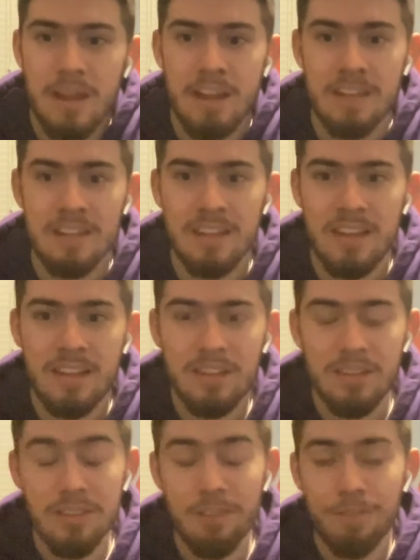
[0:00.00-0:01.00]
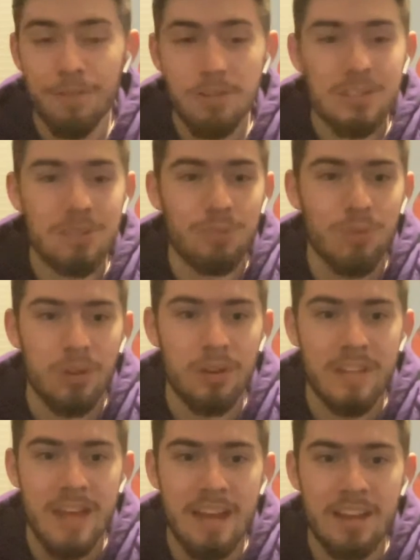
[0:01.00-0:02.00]
And the first
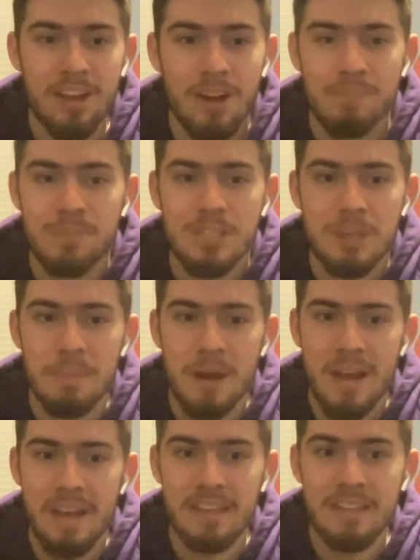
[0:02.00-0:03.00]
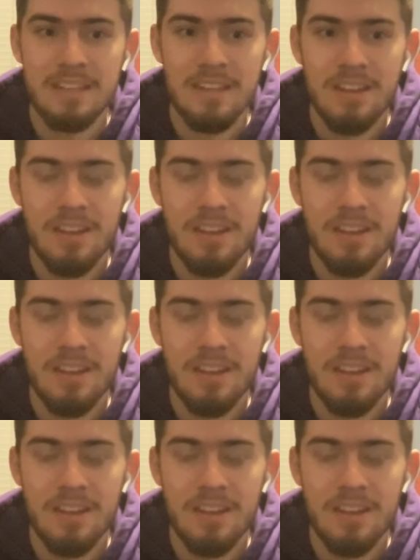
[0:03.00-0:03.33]
word that comes to mind